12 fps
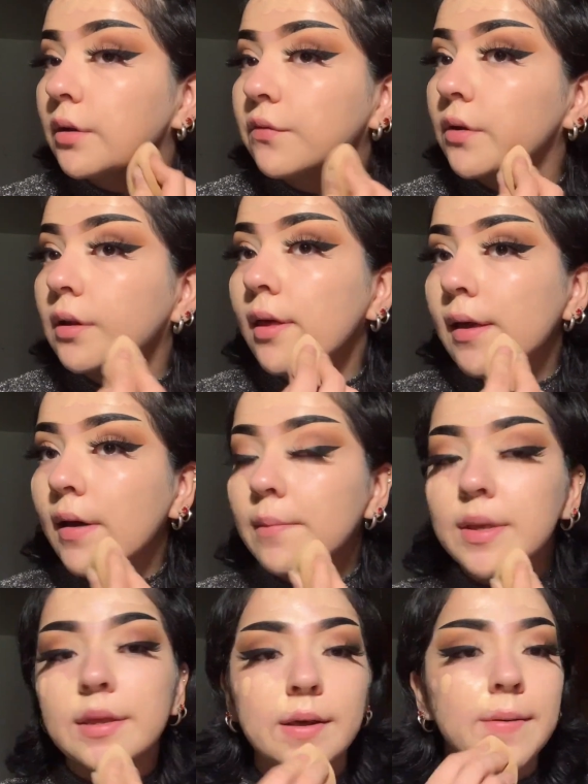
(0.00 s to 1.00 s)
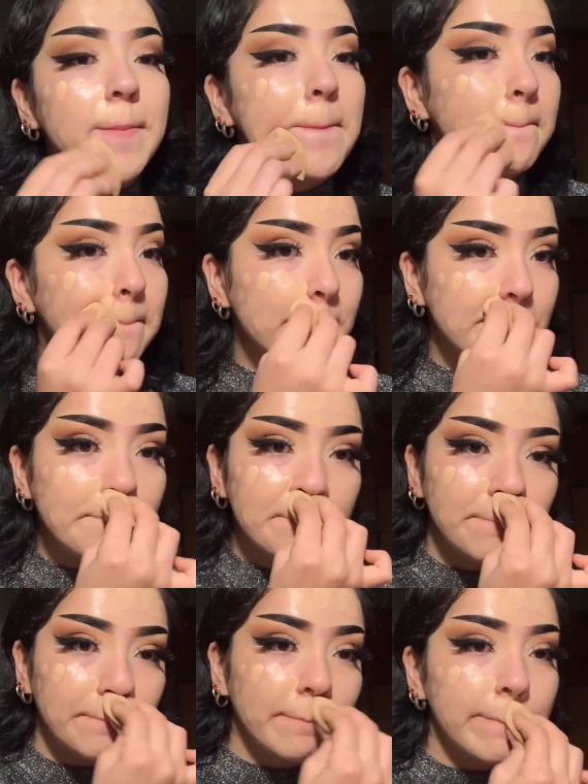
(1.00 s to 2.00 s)
I feel like I'm in a
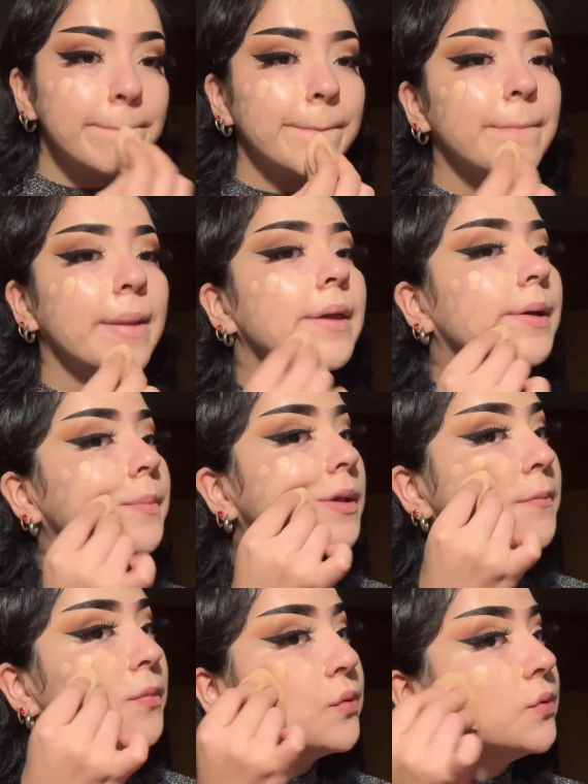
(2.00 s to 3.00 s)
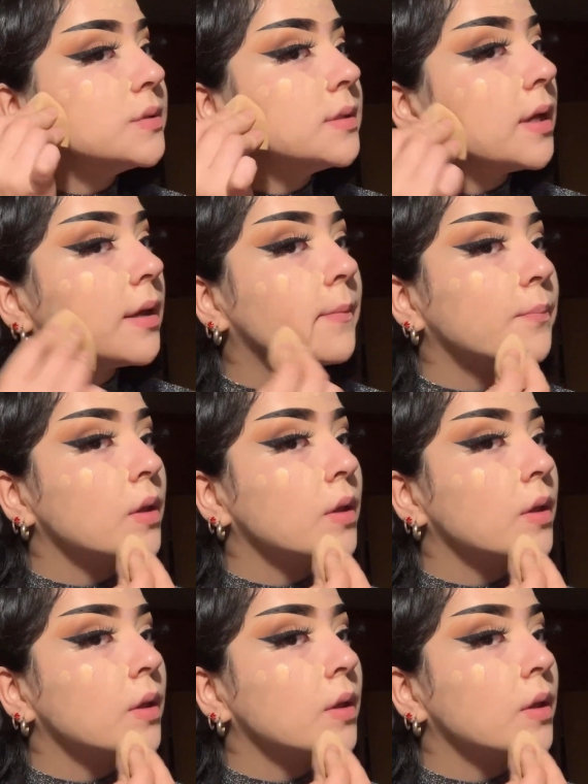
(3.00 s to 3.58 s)
makeup-y mood today.